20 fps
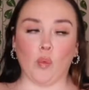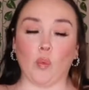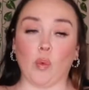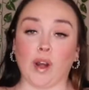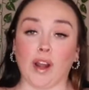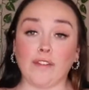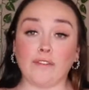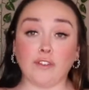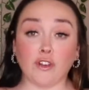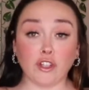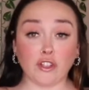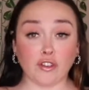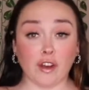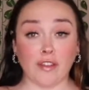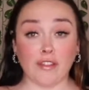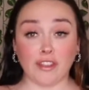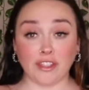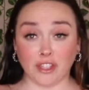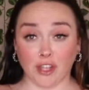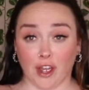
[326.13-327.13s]
when I first tried
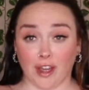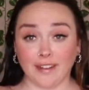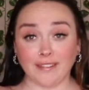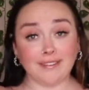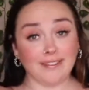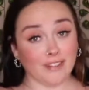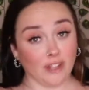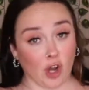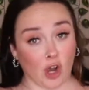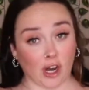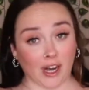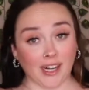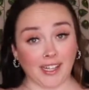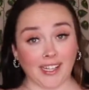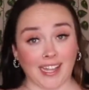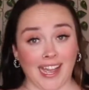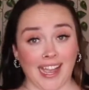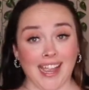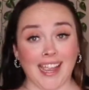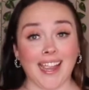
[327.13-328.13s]
this on, not gonna
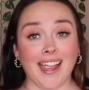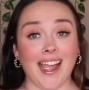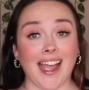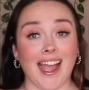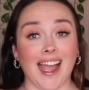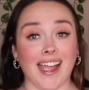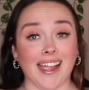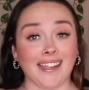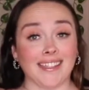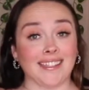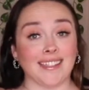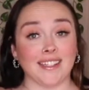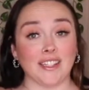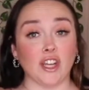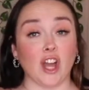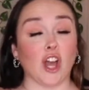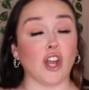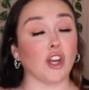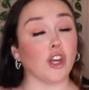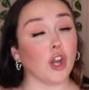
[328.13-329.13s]
lie, I did
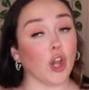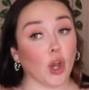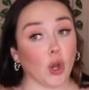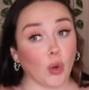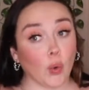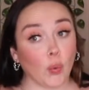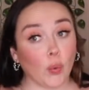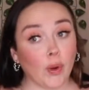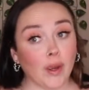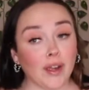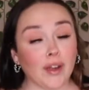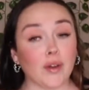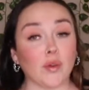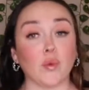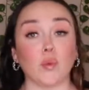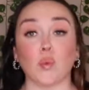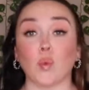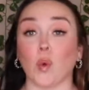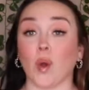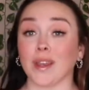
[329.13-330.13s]
not know
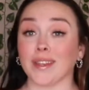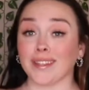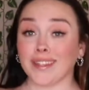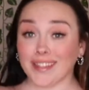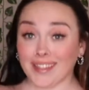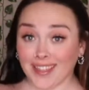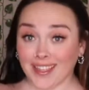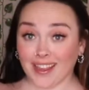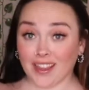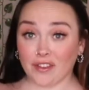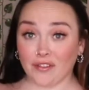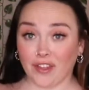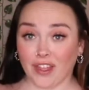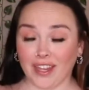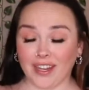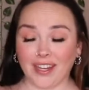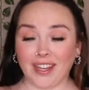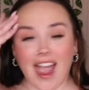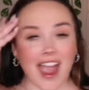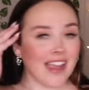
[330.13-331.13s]
what to think of
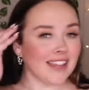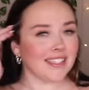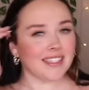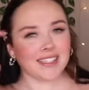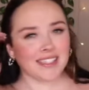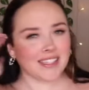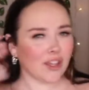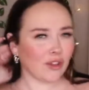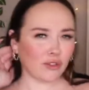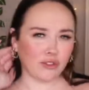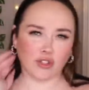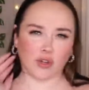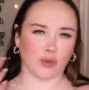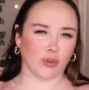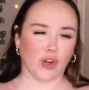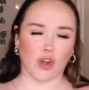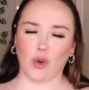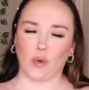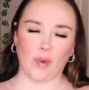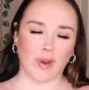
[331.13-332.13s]
it. I still don't
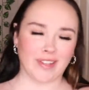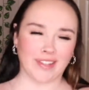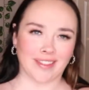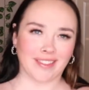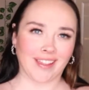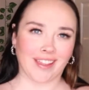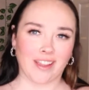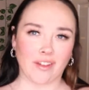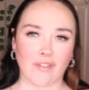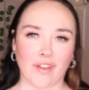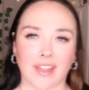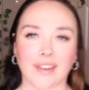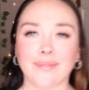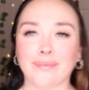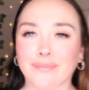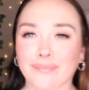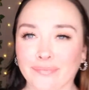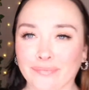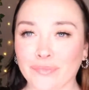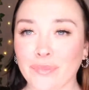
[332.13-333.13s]
know what to think of it.
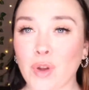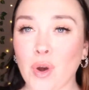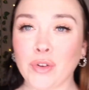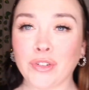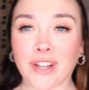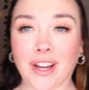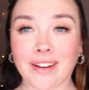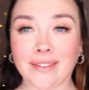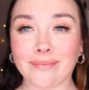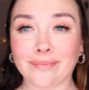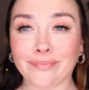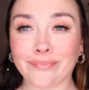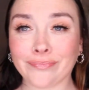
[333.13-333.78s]
Hold on.